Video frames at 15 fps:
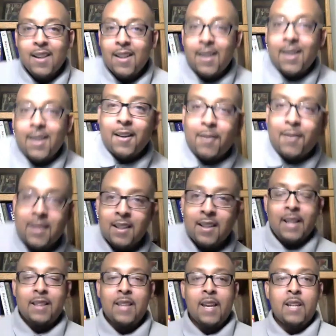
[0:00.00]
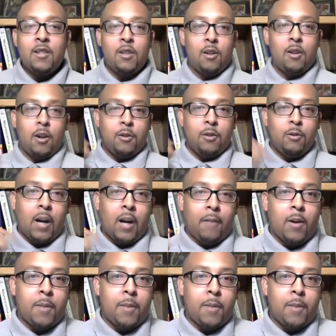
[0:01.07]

and everything like that, do y'all do cover